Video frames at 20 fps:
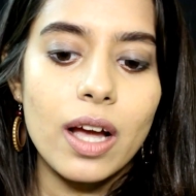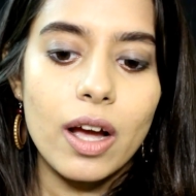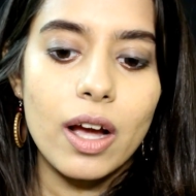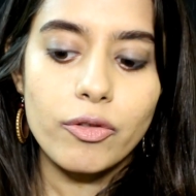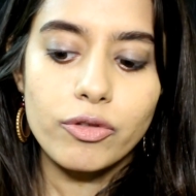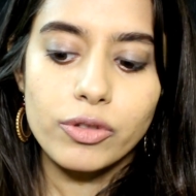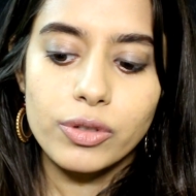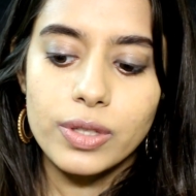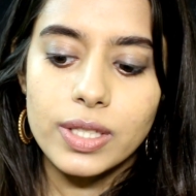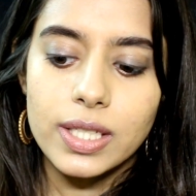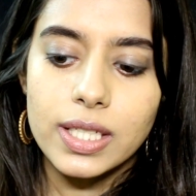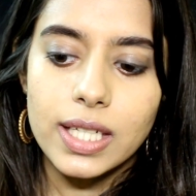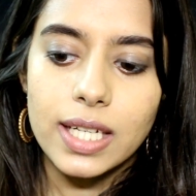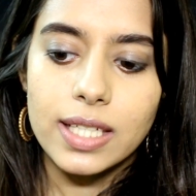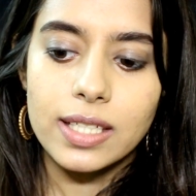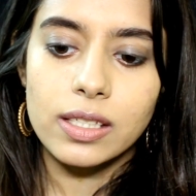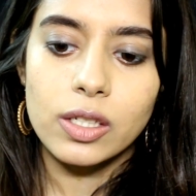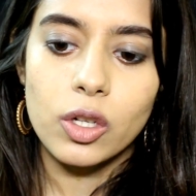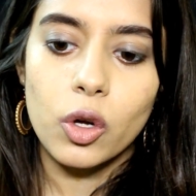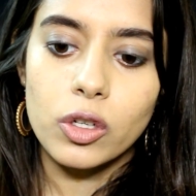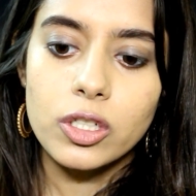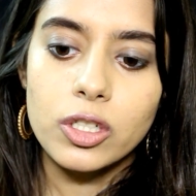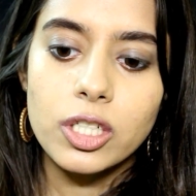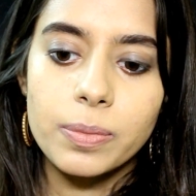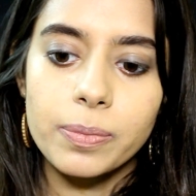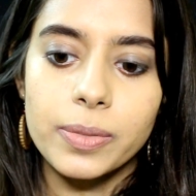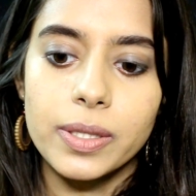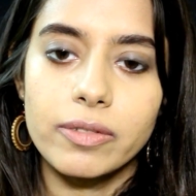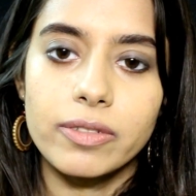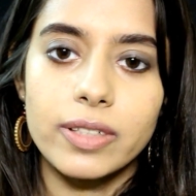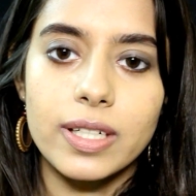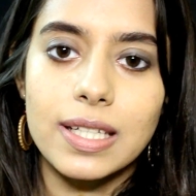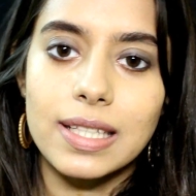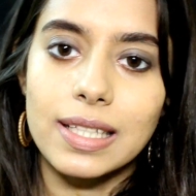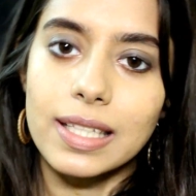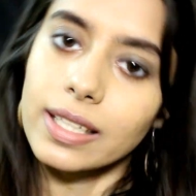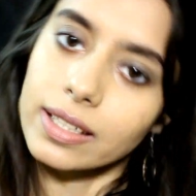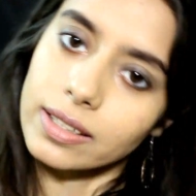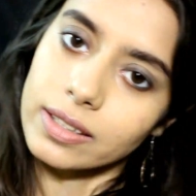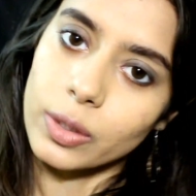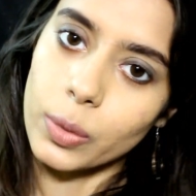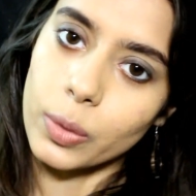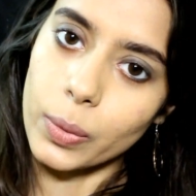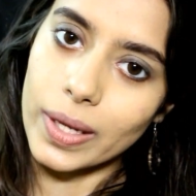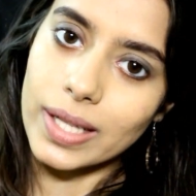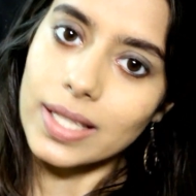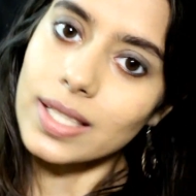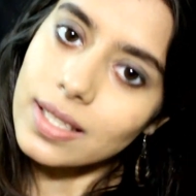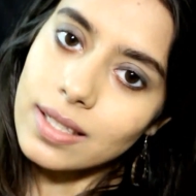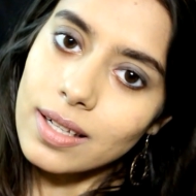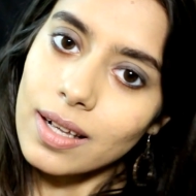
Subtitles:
Of course, it has launched previously in US